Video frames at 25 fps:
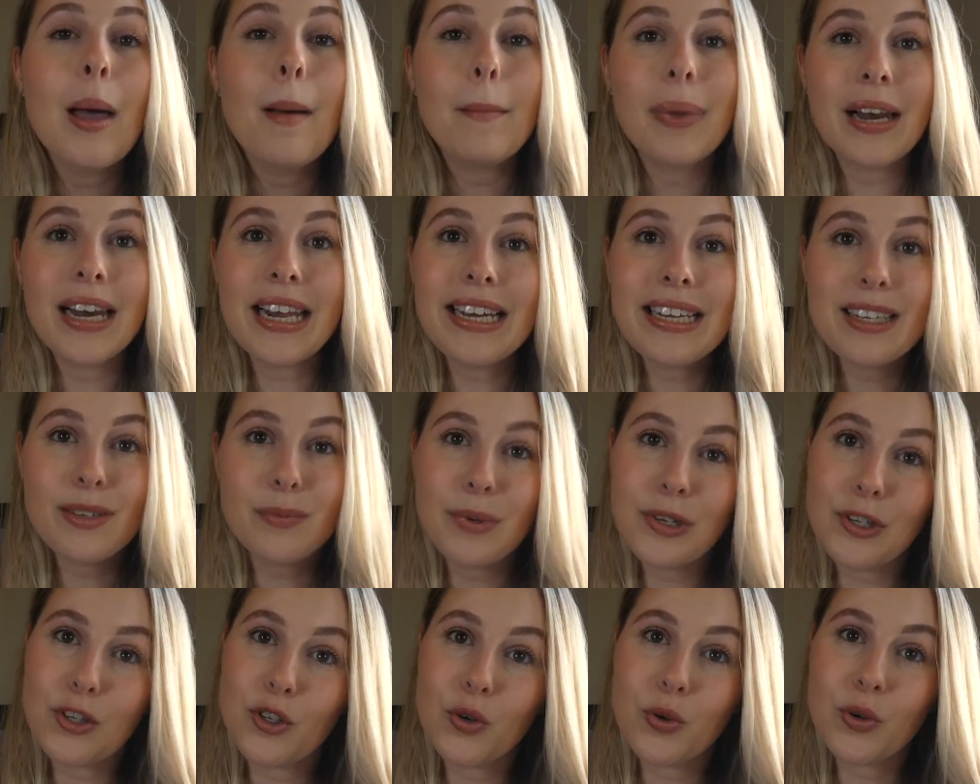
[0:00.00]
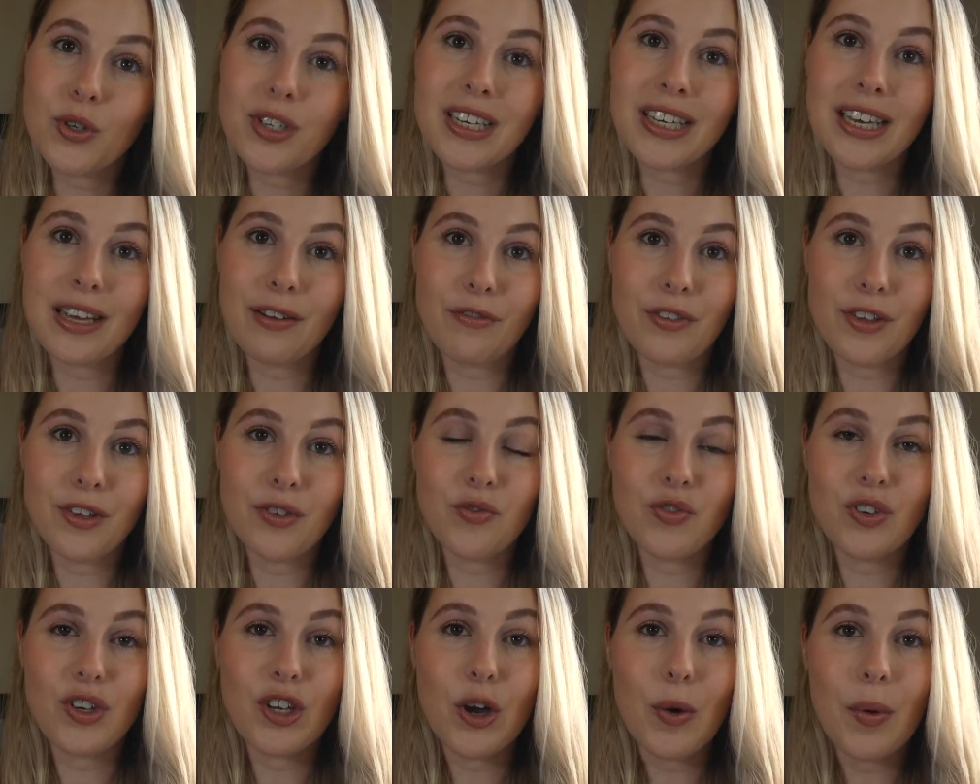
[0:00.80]
Please be sure to give
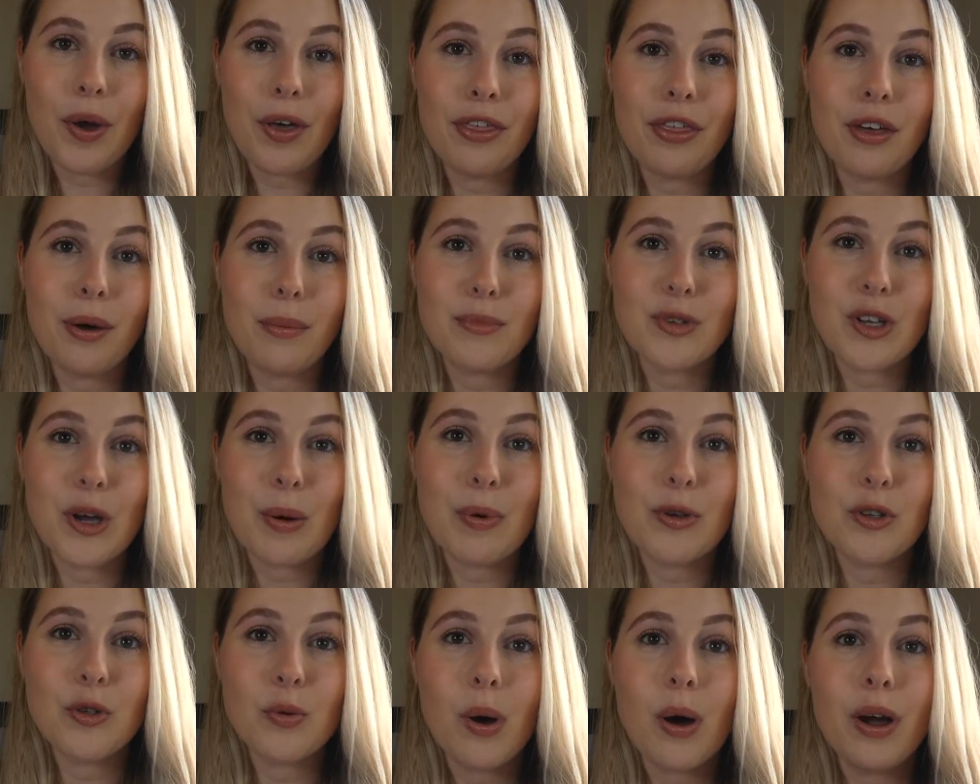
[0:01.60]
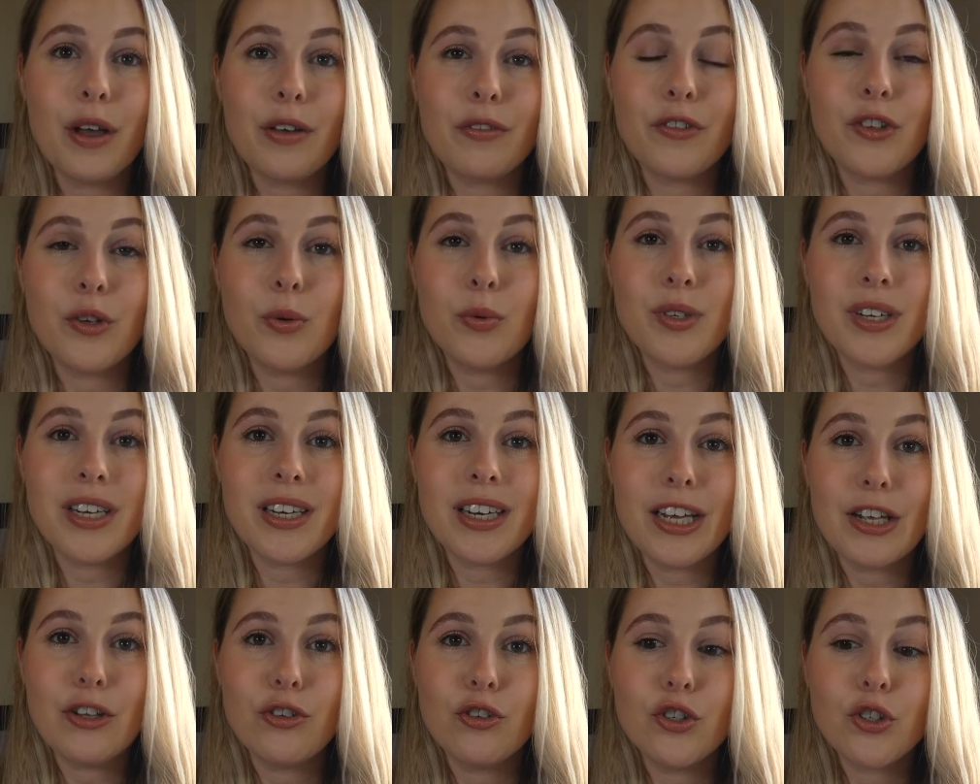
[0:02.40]
this video a thumbs up as well if you
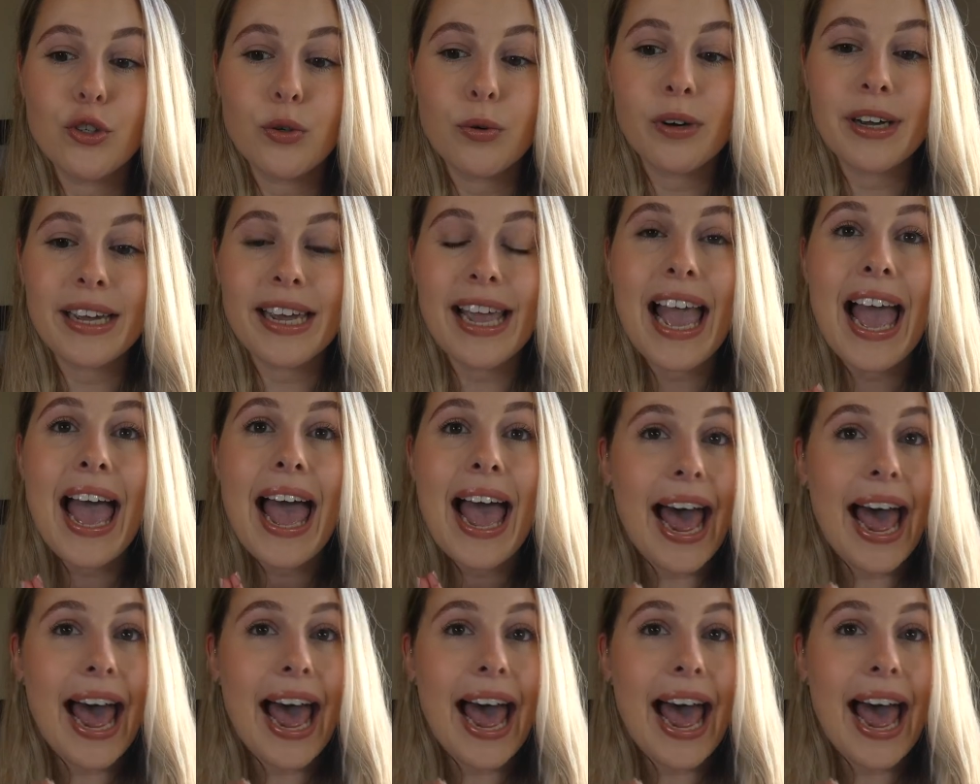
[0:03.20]
did enjoy.